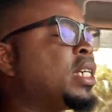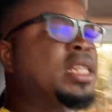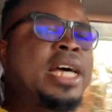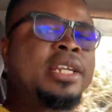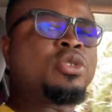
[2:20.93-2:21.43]

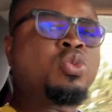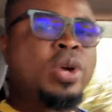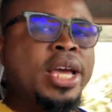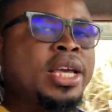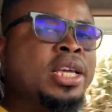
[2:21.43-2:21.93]
that is
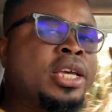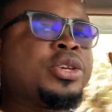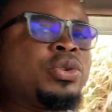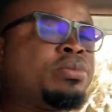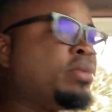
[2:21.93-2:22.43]
where
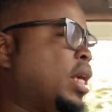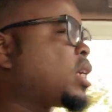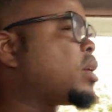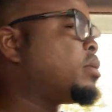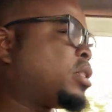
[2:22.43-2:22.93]
you make
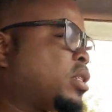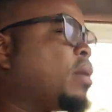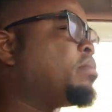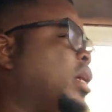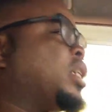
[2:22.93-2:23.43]

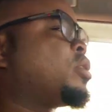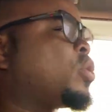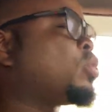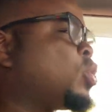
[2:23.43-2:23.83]
some money. So